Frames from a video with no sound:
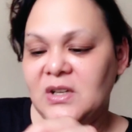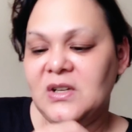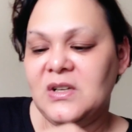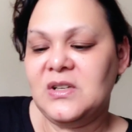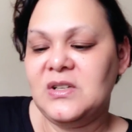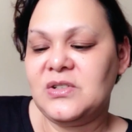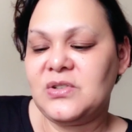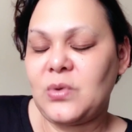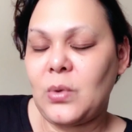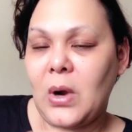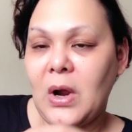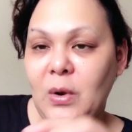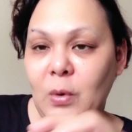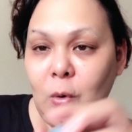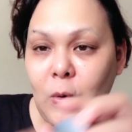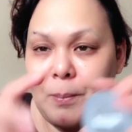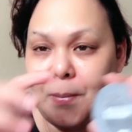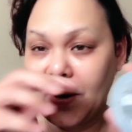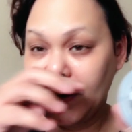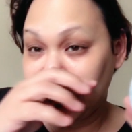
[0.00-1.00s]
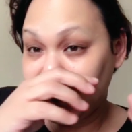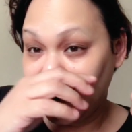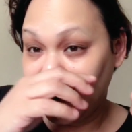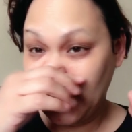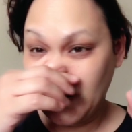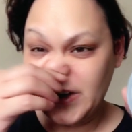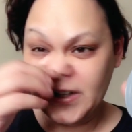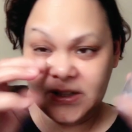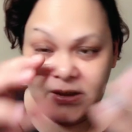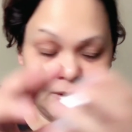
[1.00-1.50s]
So I hope
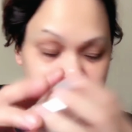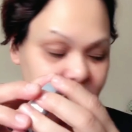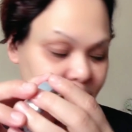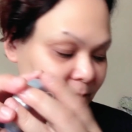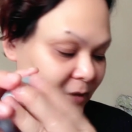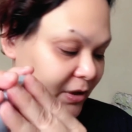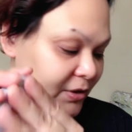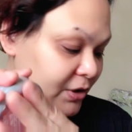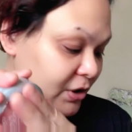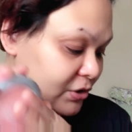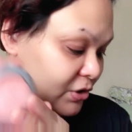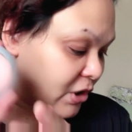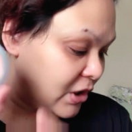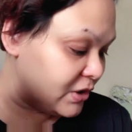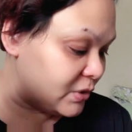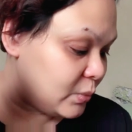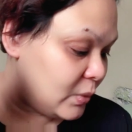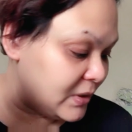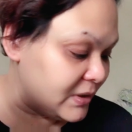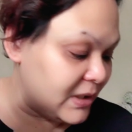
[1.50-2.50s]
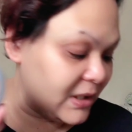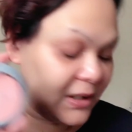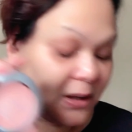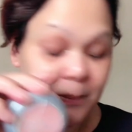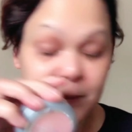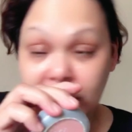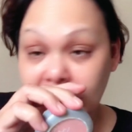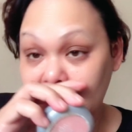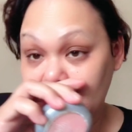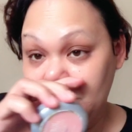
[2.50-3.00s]
the Tarte one that I'm
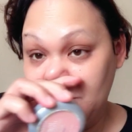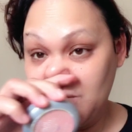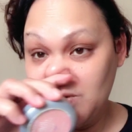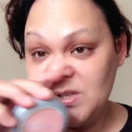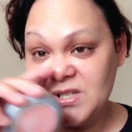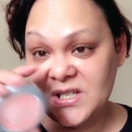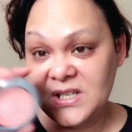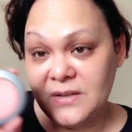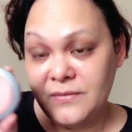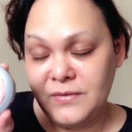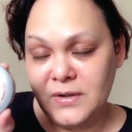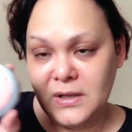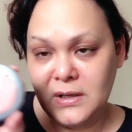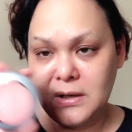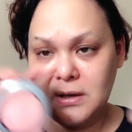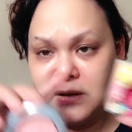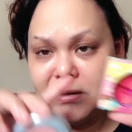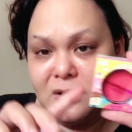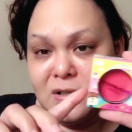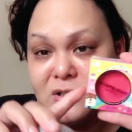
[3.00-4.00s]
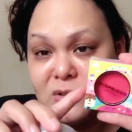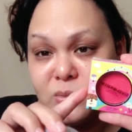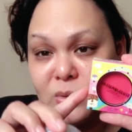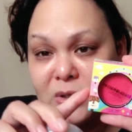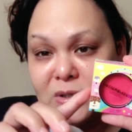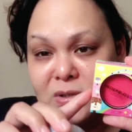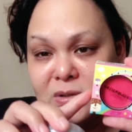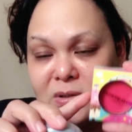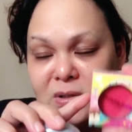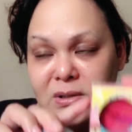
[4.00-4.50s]
gonna be receiving and this
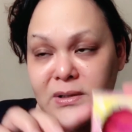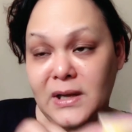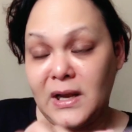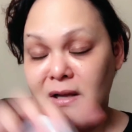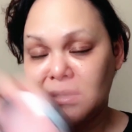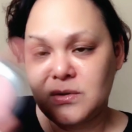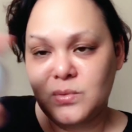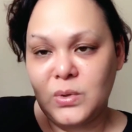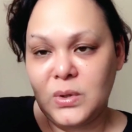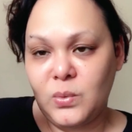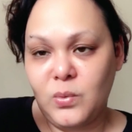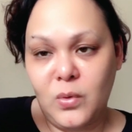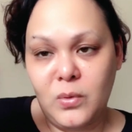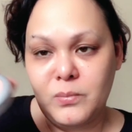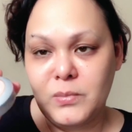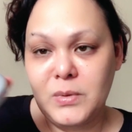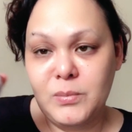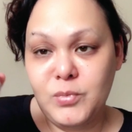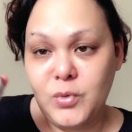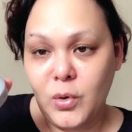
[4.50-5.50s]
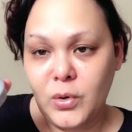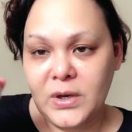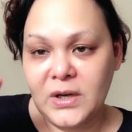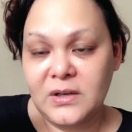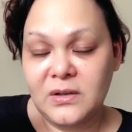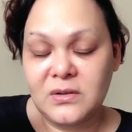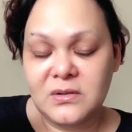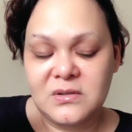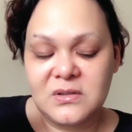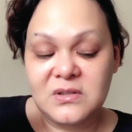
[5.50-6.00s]
one next week won't be broken
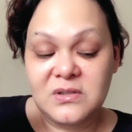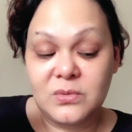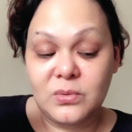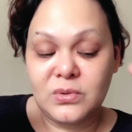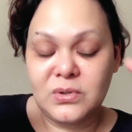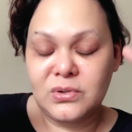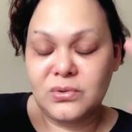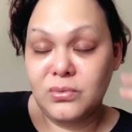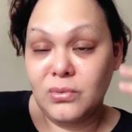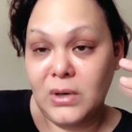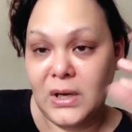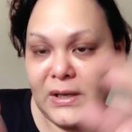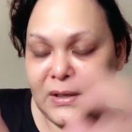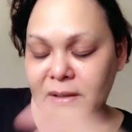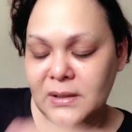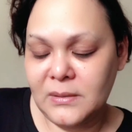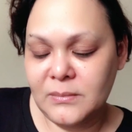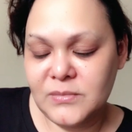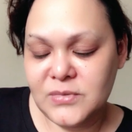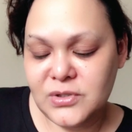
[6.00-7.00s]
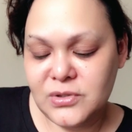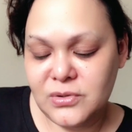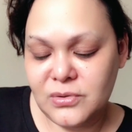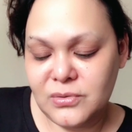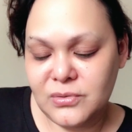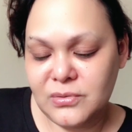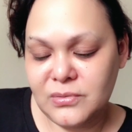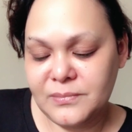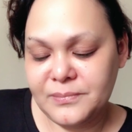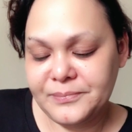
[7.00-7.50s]
because there's only 2 items.
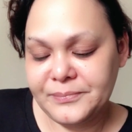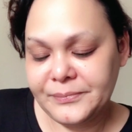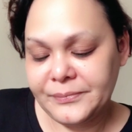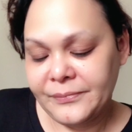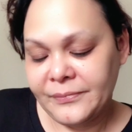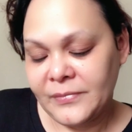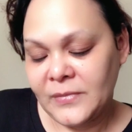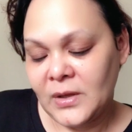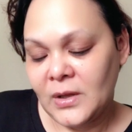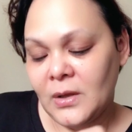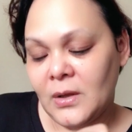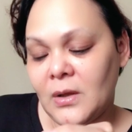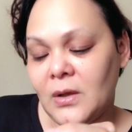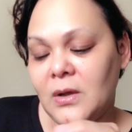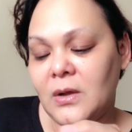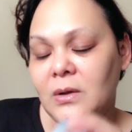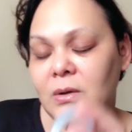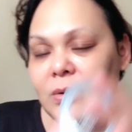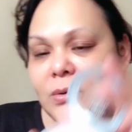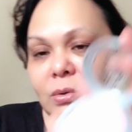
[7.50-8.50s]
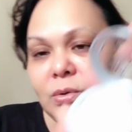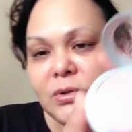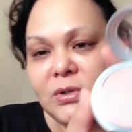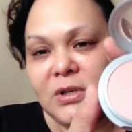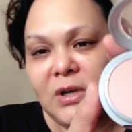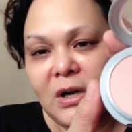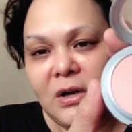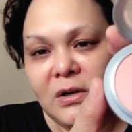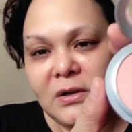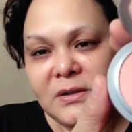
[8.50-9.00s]
So good
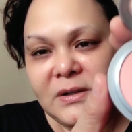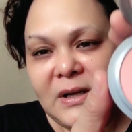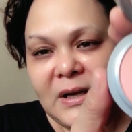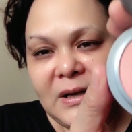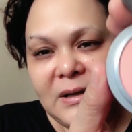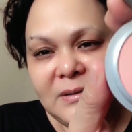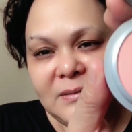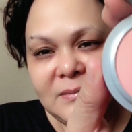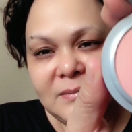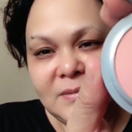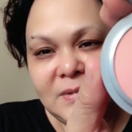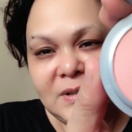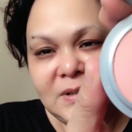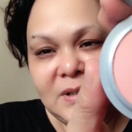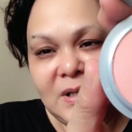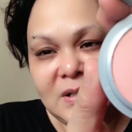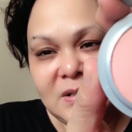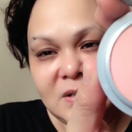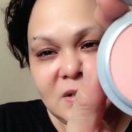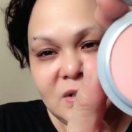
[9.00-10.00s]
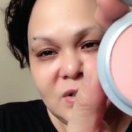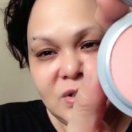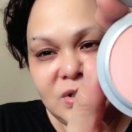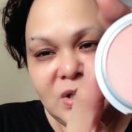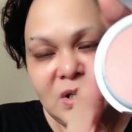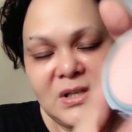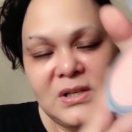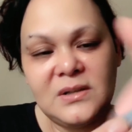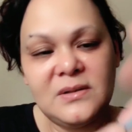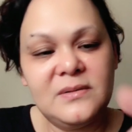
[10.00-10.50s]
luck on that. And that's the
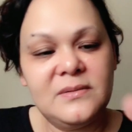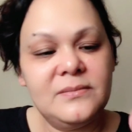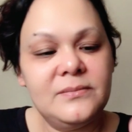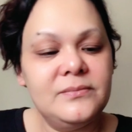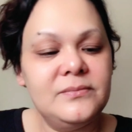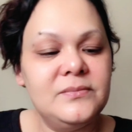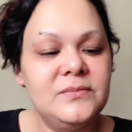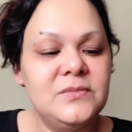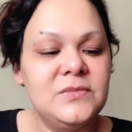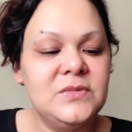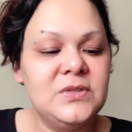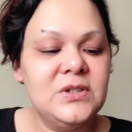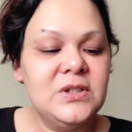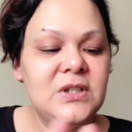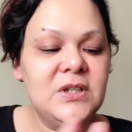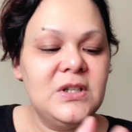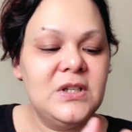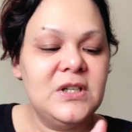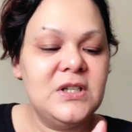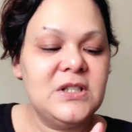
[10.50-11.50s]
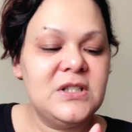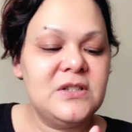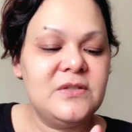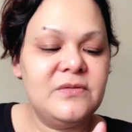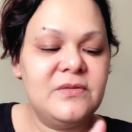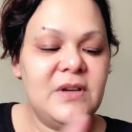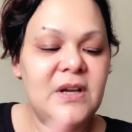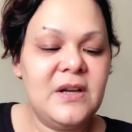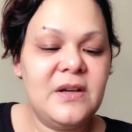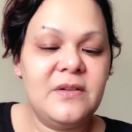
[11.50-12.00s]
shade. It's
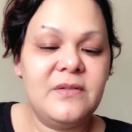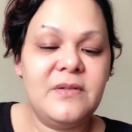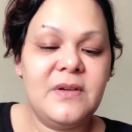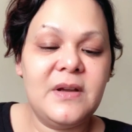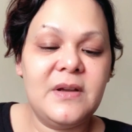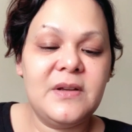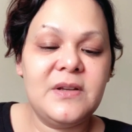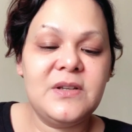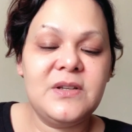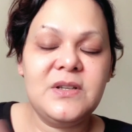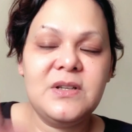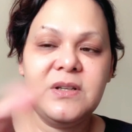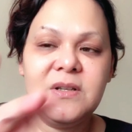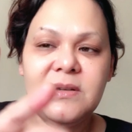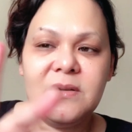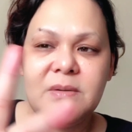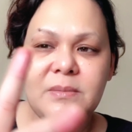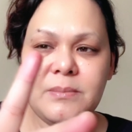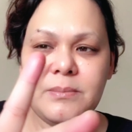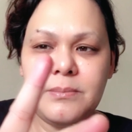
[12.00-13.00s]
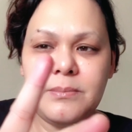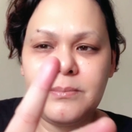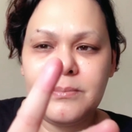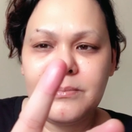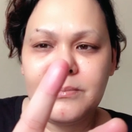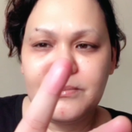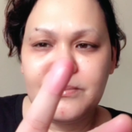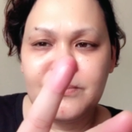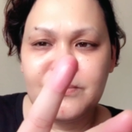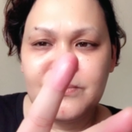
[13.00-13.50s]
very, very
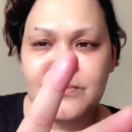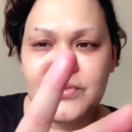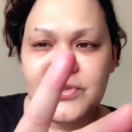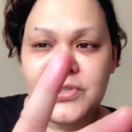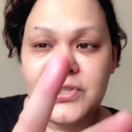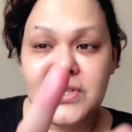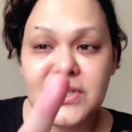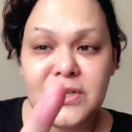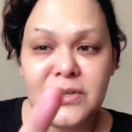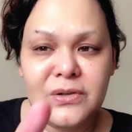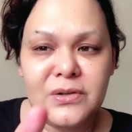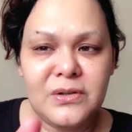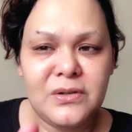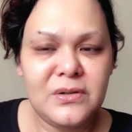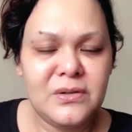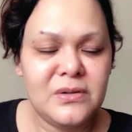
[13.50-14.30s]
sheer.